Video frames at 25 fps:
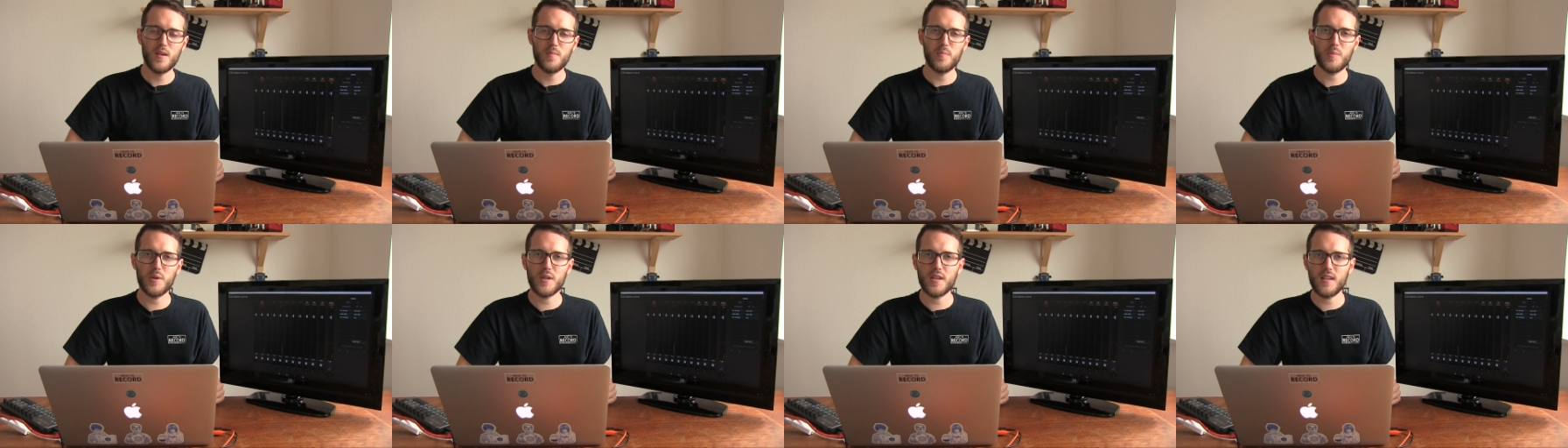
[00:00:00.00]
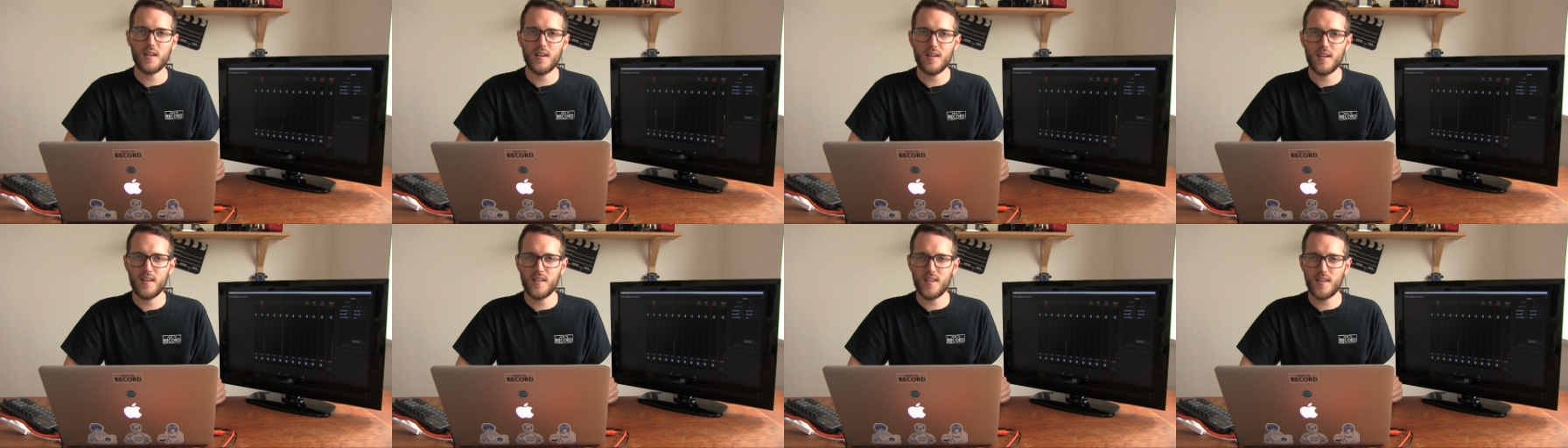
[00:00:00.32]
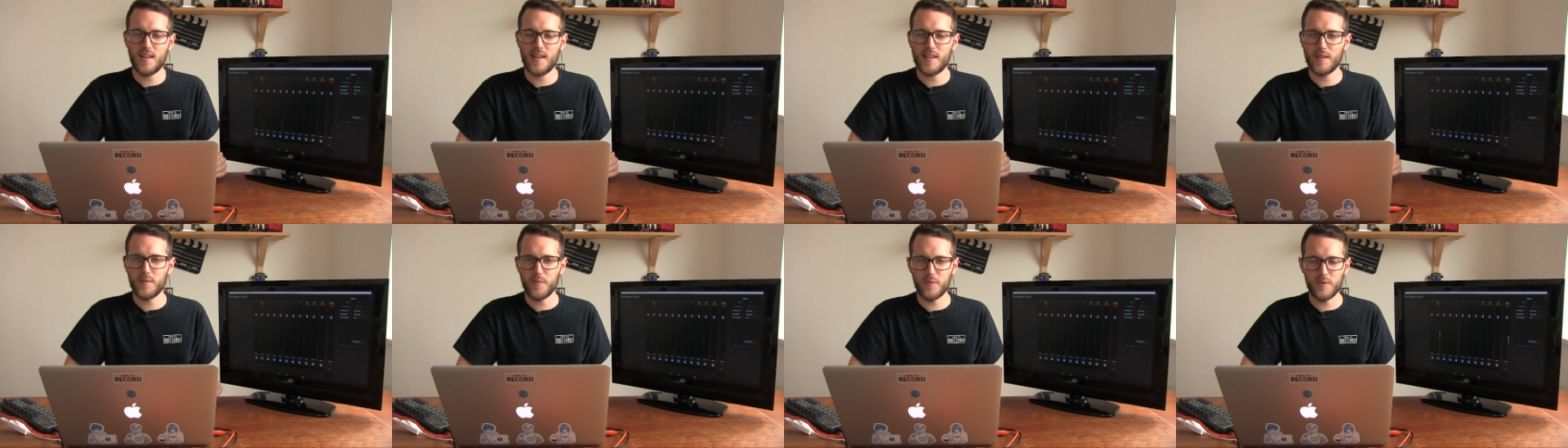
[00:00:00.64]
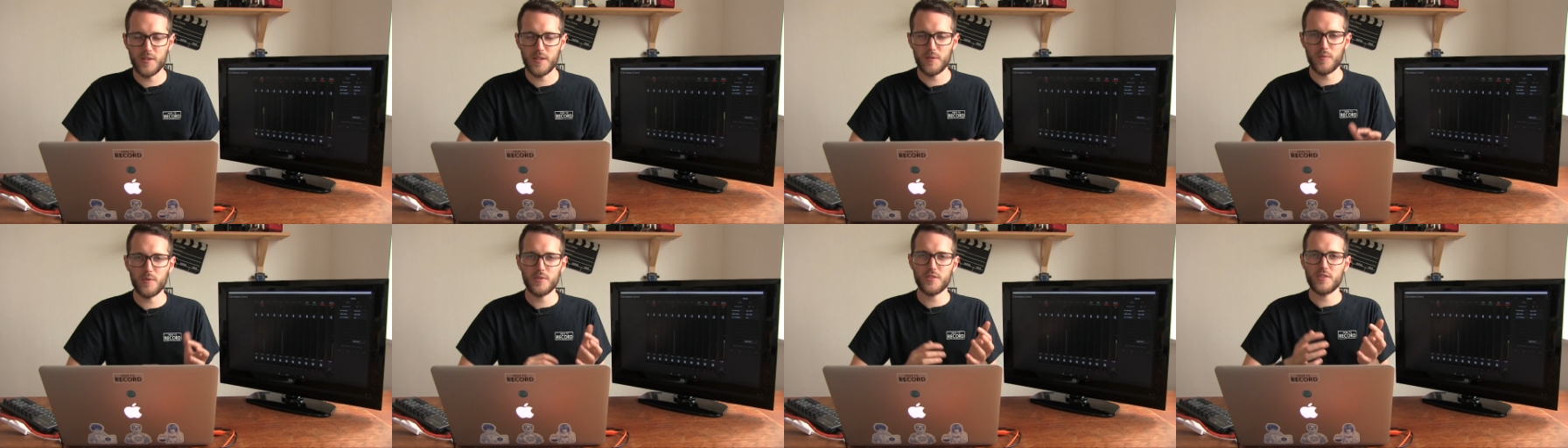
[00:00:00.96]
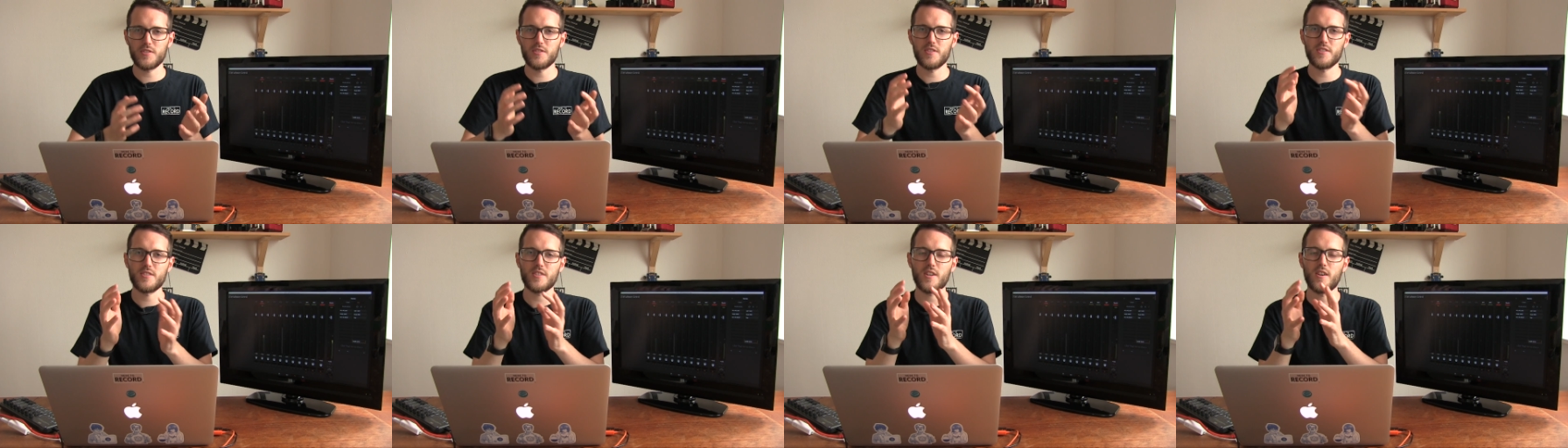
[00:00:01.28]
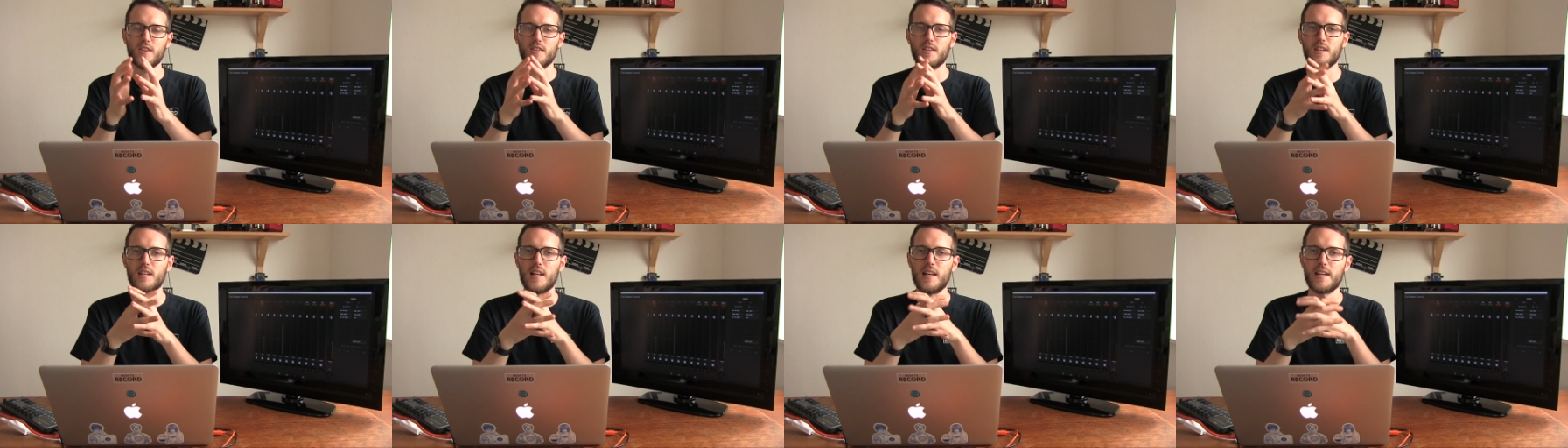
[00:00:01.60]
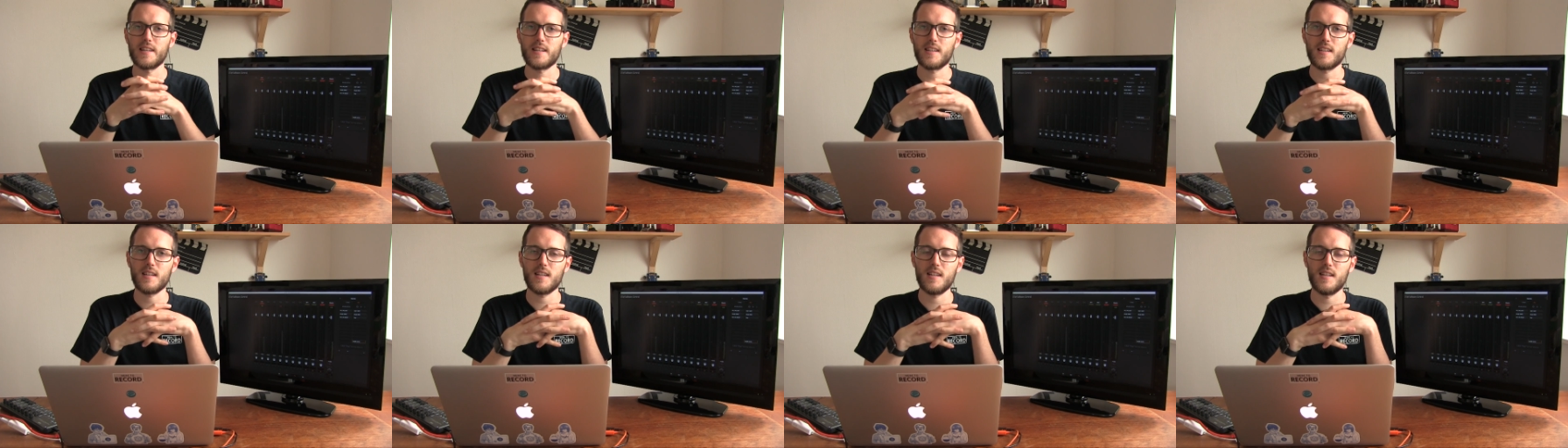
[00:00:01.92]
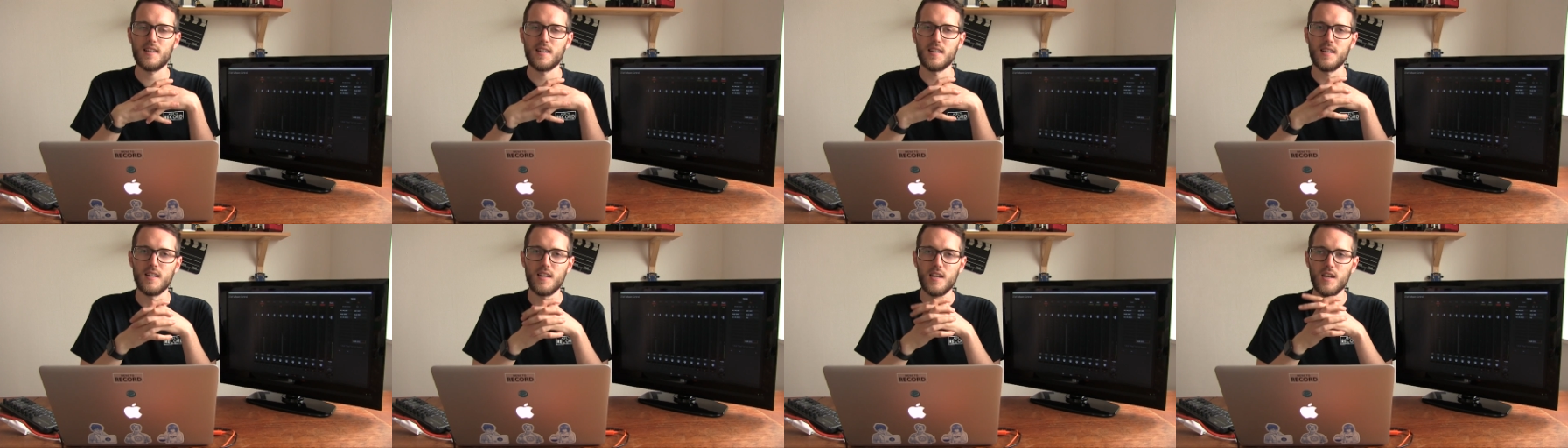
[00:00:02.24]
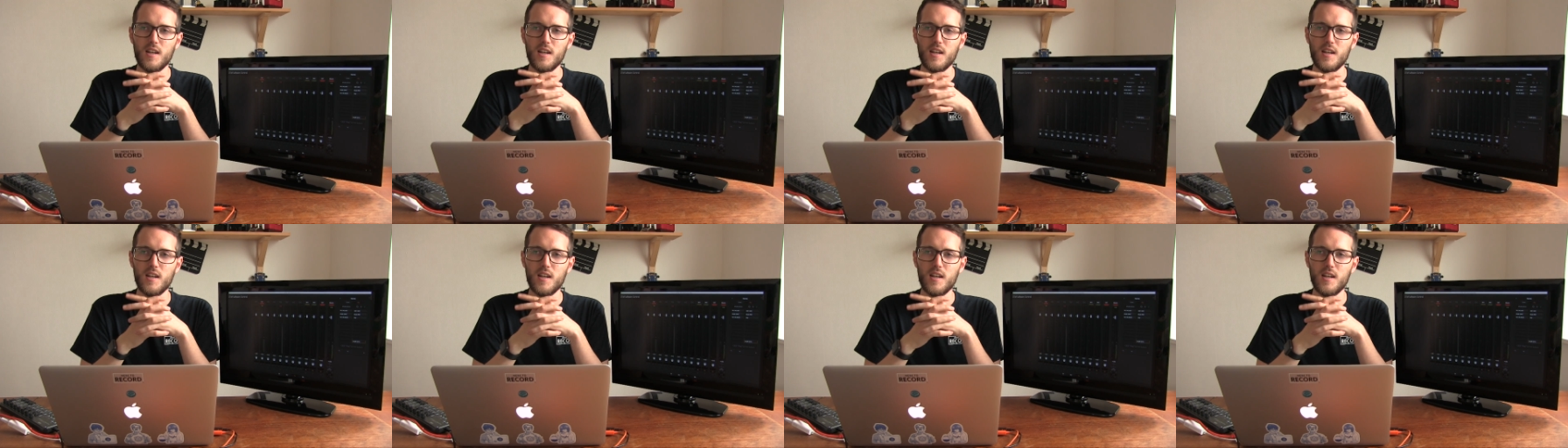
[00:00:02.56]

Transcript: but I don't really want it to sound like uh,